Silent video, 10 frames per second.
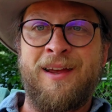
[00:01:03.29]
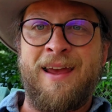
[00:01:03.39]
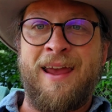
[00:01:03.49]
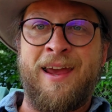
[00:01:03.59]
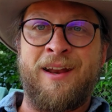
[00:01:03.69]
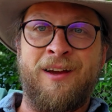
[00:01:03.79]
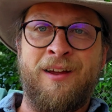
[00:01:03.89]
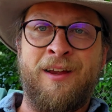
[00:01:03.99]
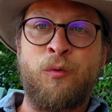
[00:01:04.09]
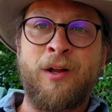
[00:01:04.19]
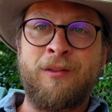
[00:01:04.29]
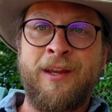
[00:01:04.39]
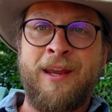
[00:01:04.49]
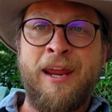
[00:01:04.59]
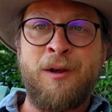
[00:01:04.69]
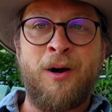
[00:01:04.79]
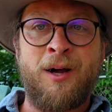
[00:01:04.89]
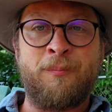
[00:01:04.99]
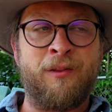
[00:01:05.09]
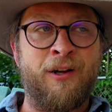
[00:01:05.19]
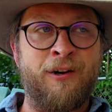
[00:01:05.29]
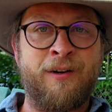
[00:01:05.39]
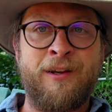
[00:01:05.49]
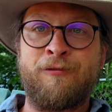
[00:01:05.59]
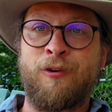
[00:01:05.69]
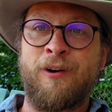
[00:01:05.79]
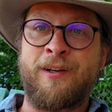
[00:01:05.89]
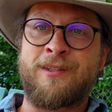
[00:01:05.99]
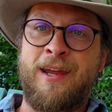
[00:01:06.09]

And it quickly gained popularity for its